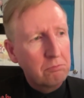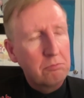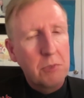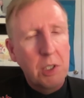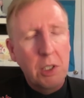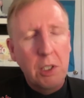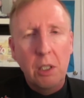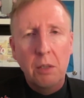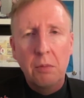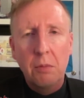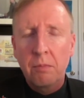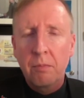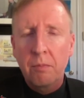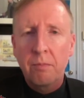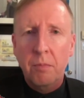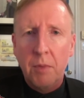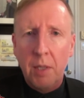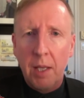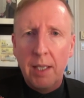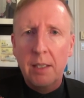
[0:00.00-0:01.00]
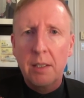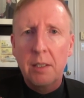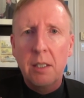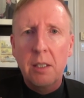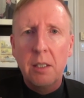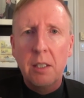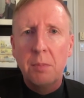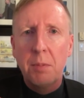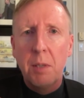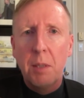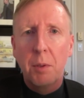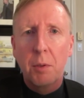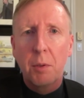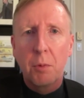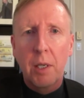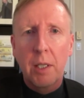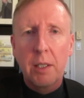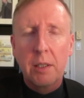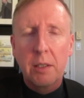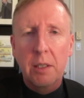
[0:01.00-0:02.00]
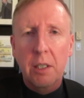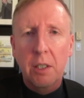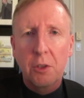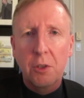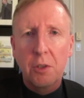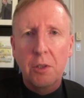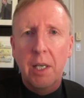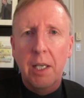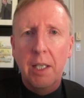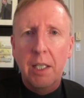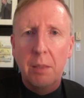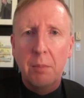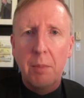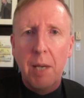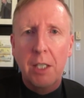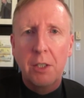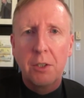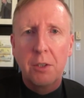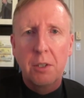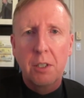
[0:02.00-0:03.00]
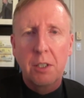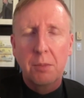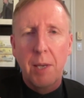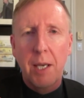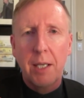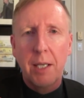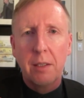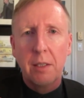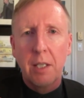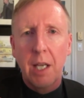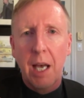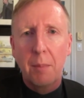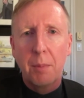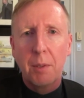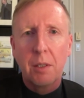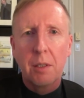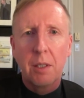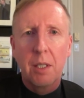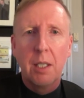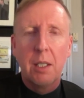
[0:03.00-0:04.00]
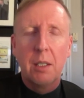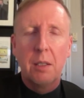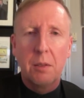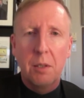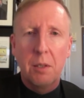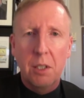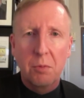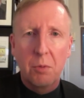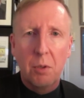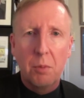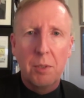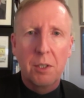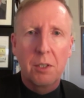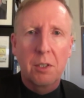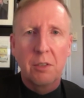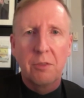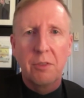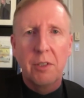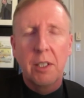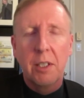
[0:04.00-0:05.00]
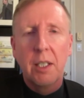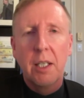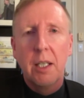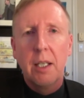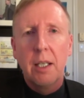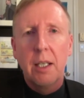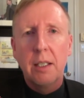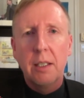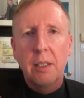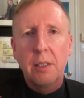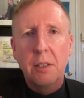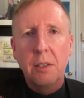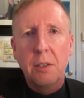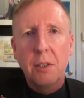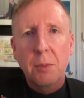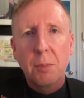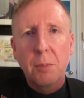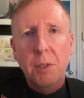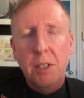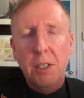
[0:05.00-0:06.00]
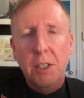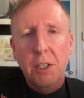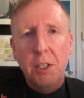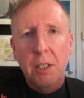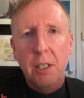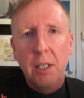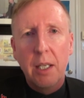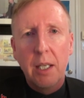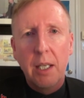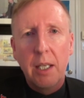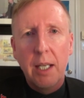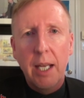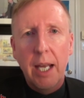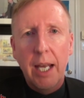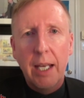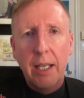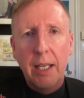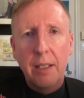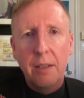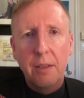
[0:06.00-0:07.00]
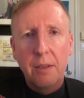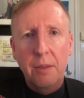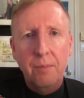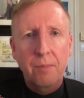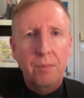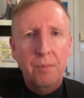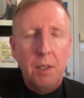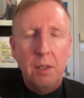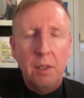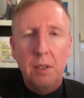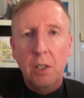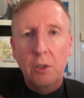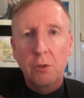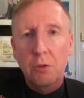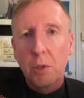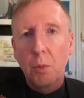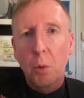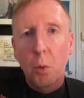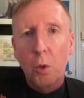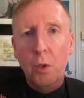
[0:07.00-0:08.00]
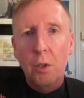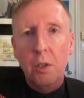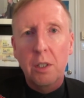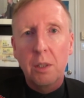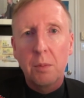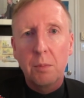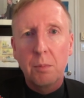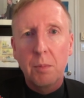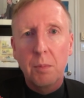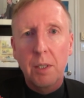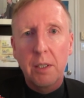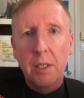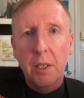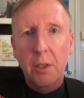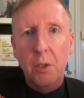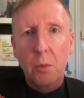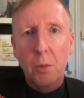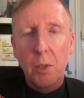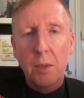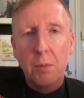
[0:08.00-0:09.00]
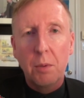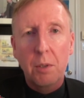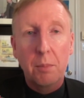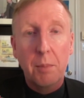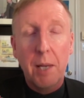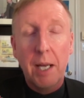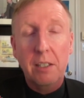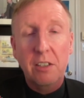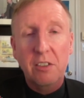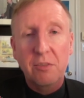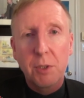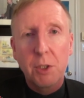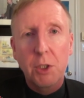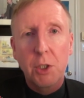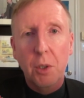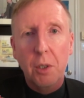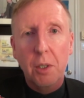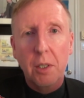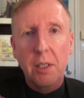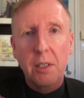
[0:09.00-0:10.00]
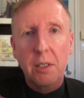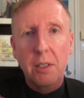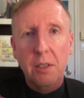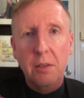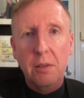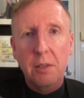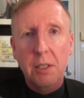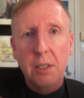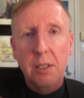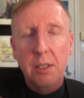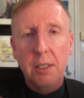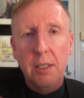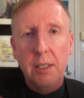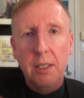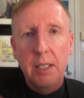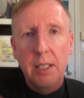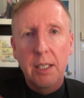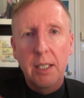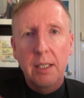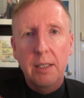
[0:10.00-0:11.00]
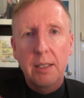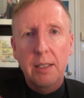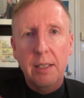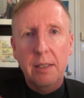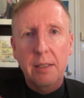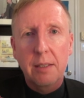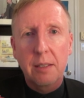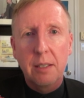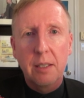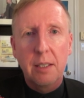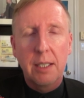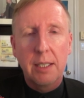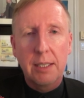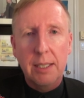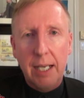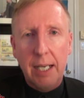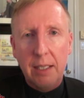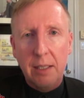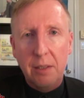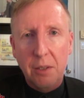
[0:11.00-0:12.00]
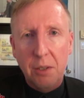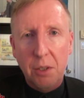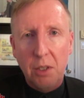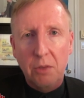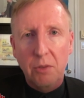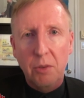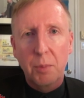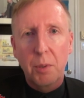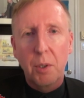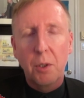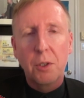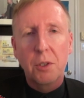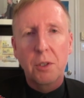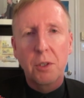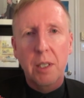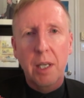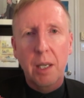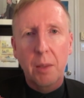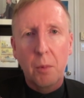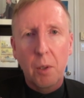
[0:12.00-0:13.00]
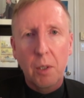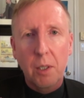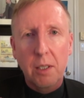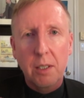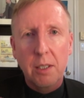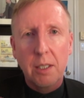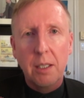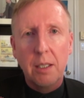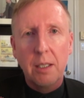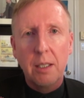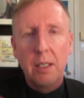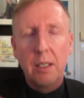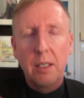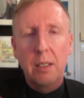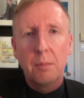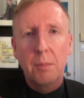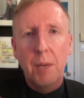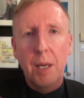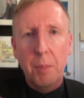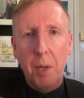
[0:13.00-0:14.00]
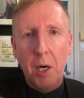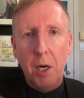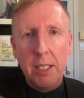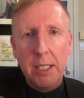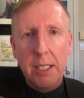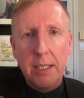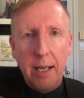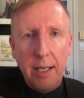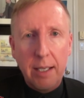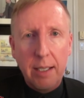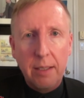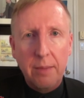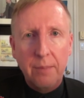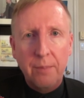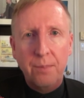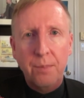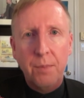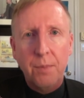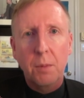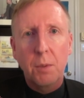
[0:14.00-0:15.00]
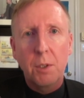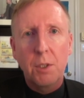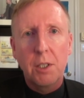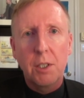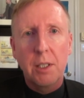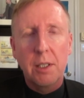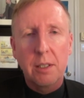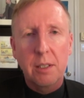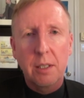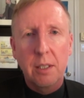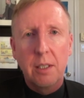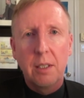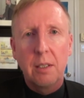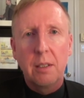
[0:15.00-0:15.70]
you know, I can see these people running the country. I can imagine this man in cabinet, this woman serving in a senior position, and the country rewarded them the other week with a massive majority. So it's uh, that's exactly the sort of approach that I want to see my party take, which is